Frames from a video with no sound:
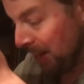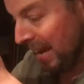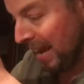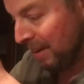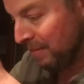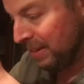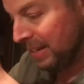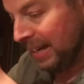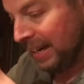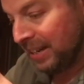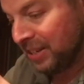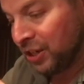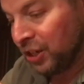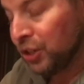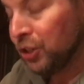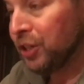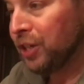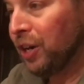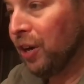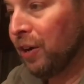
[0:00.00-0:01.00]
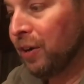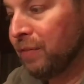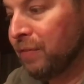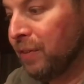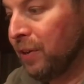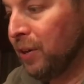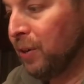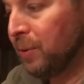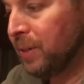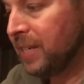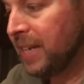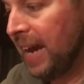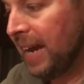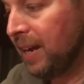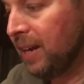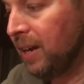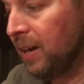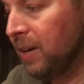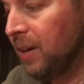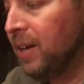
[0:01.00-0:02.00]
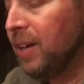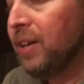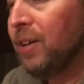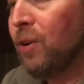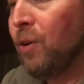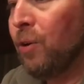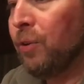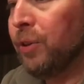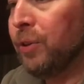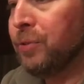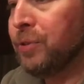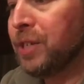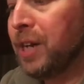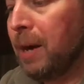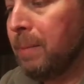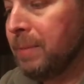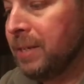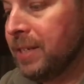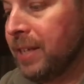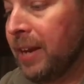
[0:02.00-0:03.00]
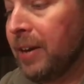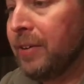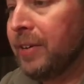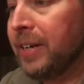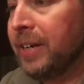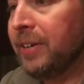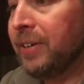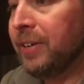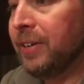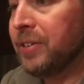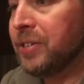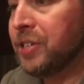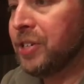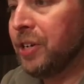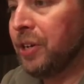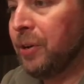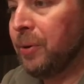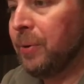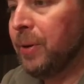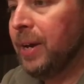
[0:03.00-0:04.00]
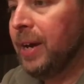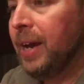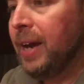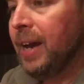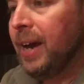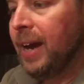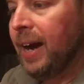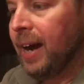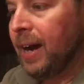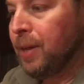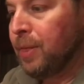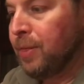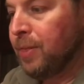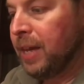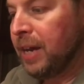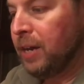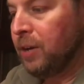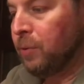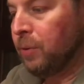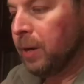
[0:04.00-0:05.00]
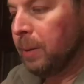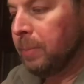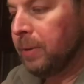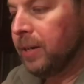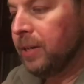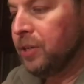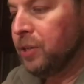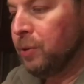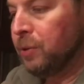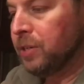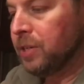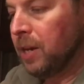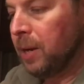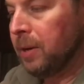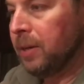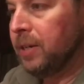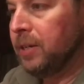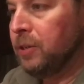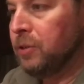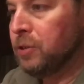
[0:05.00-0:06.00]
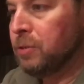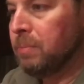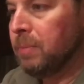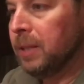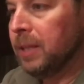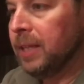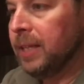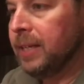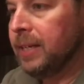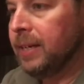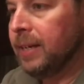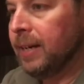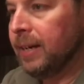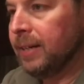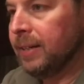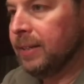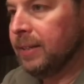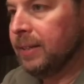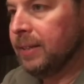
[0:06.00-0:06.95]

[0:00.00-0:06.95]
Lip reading: have it, and it's a good card for her to attack all those zombies that are near her. So I think what I'm going to do is I'm going to use Melinda.